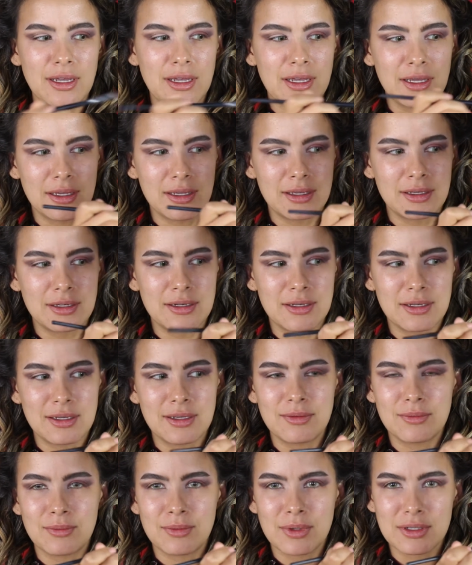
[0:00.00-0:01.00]
and
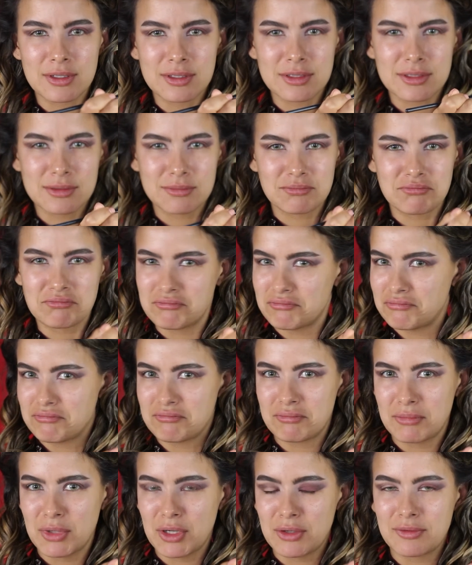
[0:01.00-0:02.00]
it works
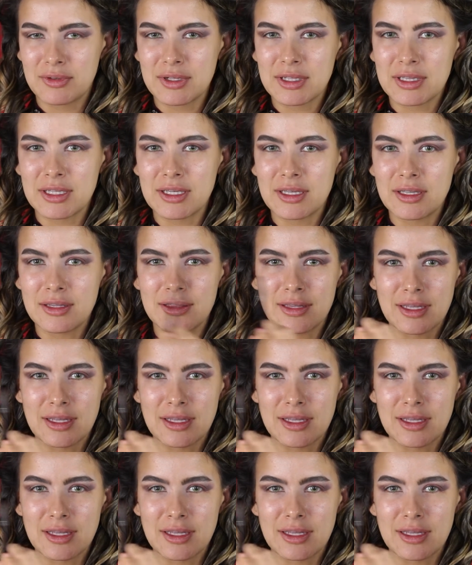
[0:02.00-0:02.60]
perfectly.